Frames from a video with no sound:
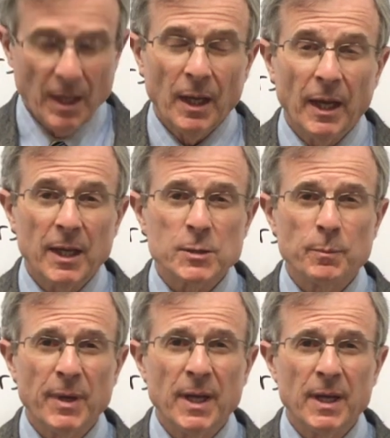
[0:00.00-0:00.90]
has
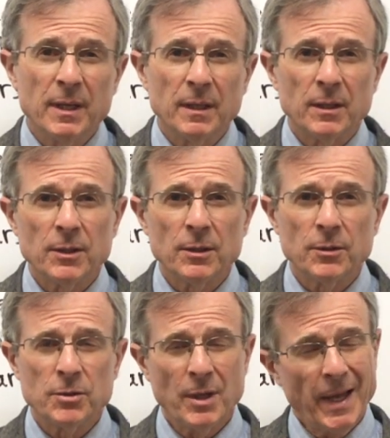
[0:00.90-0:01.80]
been
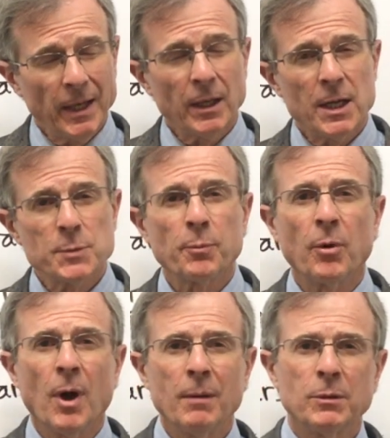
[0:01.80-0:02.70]
to analyze
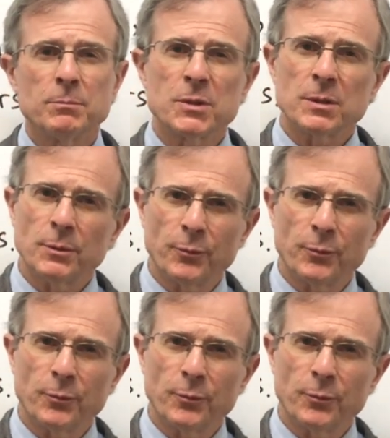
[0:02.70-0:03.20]
problems